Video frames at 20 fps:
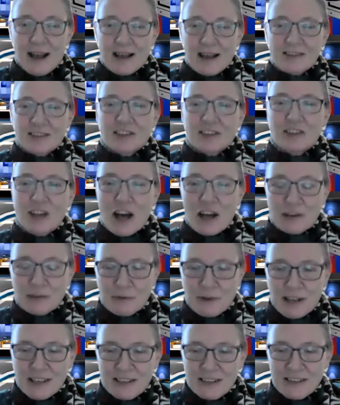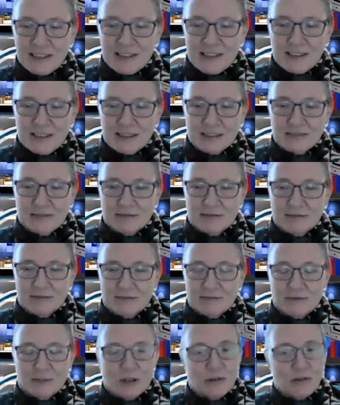has a lot of risk.
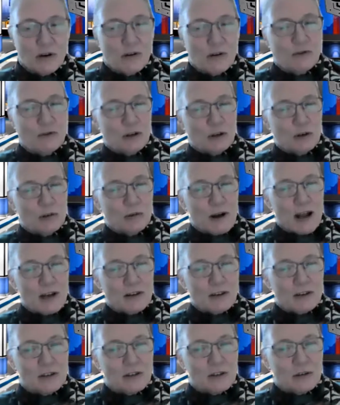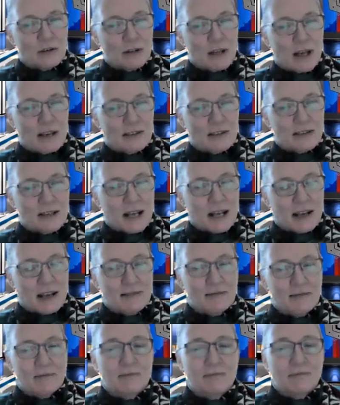Don't know if you're around in
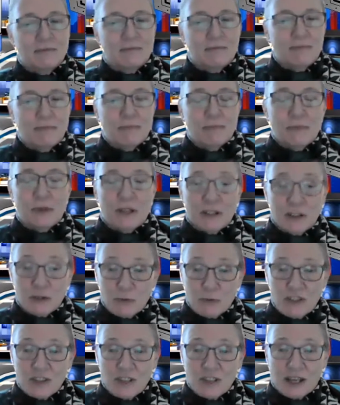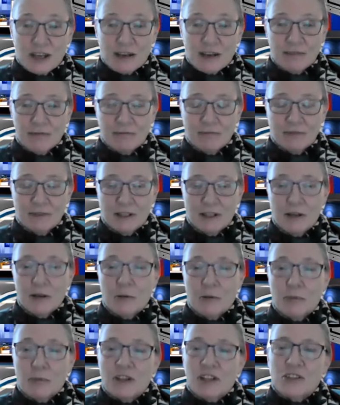2008, but it's risky.
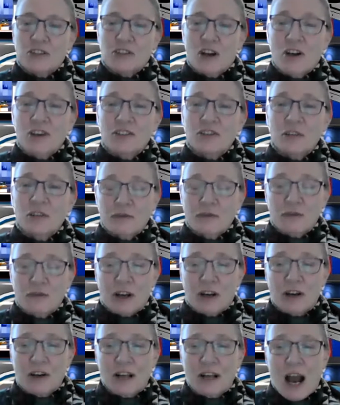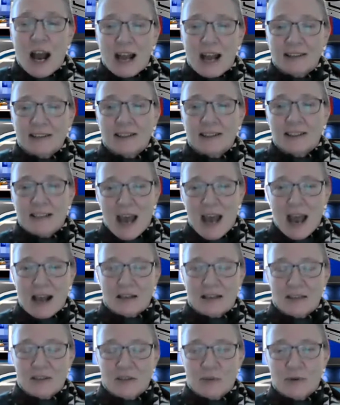But it's also very highly
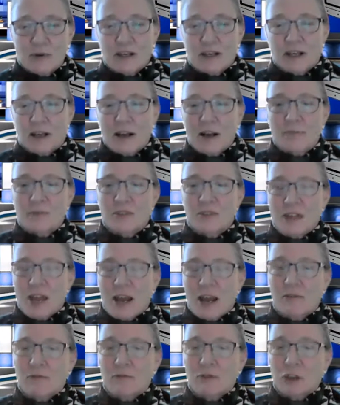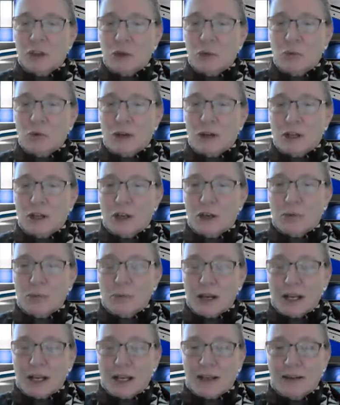taxed when it comes time for you wanting your
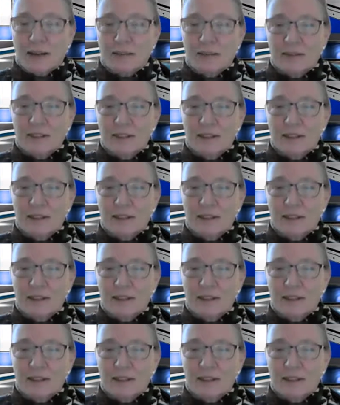money.